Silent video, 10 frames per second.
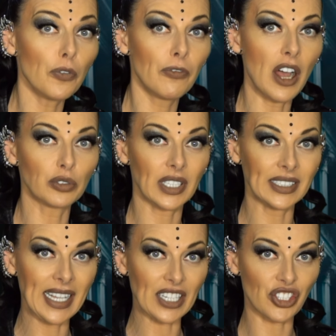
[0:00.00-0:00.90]
found
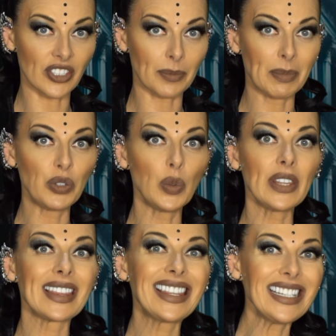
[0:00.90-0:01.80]
connections
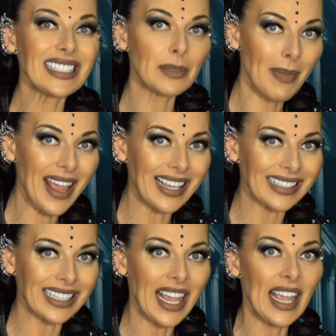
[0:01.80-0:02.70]
between these
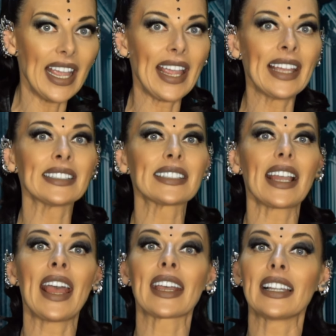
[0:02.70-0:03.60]
men and
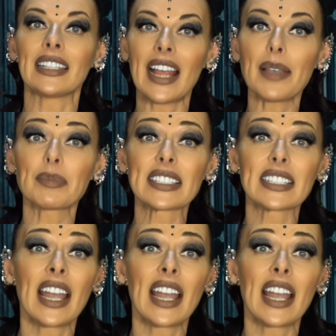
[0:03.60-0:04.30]
a collapsed